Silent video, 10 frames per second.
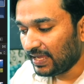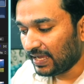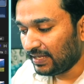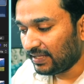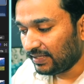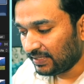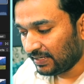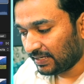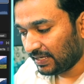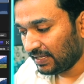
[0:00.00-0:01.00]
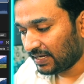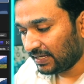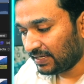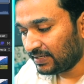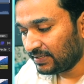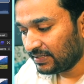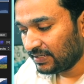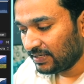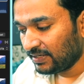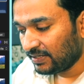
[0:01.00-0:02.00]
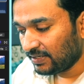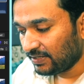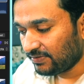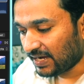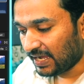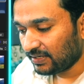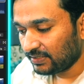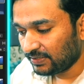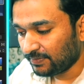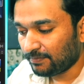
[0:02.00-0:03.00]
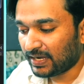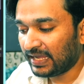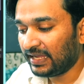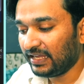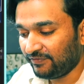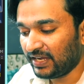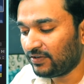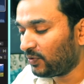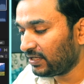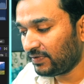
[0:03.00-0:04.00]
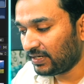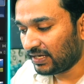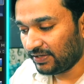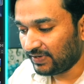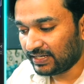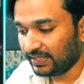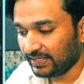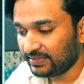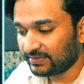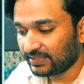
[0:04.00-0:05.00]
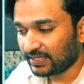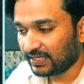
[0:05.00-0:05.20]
And then again, I can drag my effect, whatever effect it is.